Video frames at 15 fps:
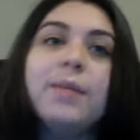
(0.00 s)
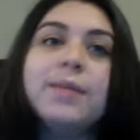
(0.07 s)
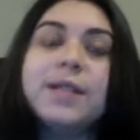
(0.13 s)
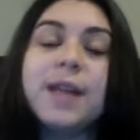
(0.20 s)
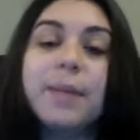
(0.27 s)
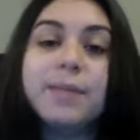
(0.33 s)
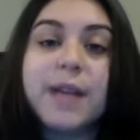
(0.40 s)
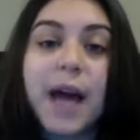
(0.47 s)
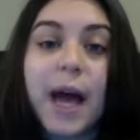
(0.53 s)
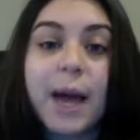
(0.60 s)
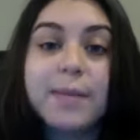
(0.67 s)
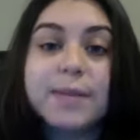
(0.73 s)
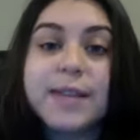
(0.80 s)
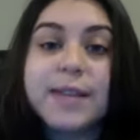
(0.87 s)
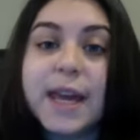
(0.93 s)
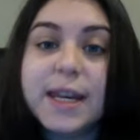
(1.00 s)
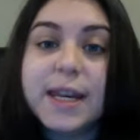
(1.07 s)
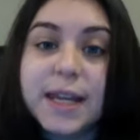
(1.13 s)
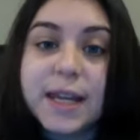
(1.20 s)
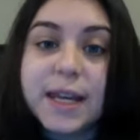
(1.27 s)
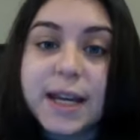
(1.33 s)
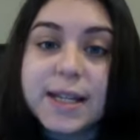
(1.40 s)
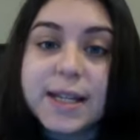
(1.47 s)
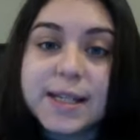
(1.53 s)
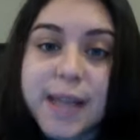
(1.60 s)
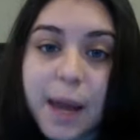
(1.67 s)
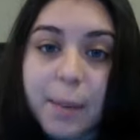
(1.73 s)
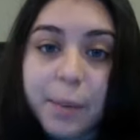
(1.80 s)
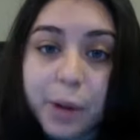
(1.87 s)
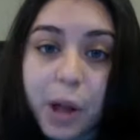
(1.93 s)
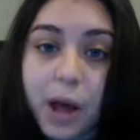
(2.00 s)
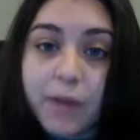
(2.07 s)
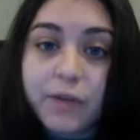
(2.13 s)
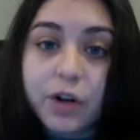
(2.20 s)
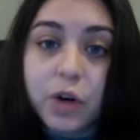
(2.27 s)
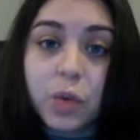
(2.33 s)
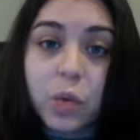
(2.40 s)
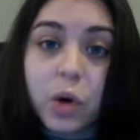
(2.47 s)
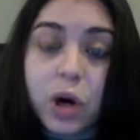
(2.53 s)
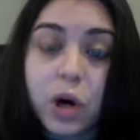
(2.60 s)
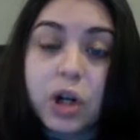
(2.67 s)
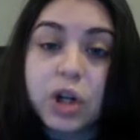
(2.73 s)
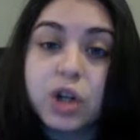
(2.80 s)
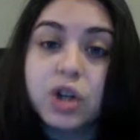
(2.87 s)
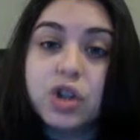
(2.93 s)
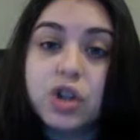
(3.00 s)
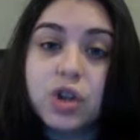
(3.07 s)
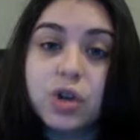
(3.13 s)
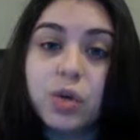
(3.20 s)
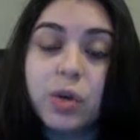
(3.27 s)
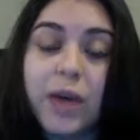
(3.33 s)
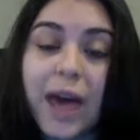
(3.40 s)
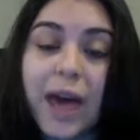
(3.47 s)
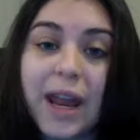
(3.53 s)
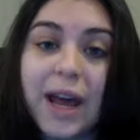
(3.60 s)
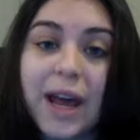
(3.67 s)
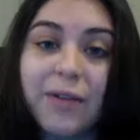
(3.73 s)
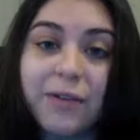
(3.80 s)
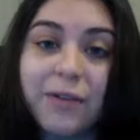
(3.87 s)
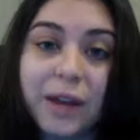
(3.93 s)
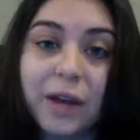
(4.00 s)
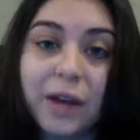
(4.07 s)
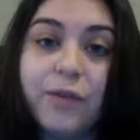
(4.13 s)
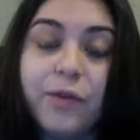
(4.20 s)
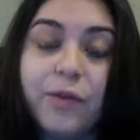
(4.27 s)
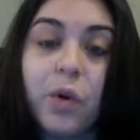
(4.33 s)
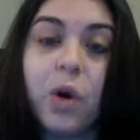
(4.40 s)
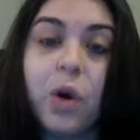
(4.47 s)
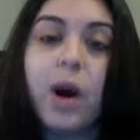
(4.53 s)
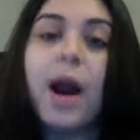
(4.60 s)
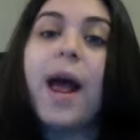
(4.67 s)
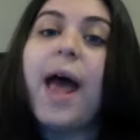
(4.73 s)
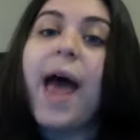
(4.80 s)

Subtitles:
Sometimes they need a sample of your work to get a feel for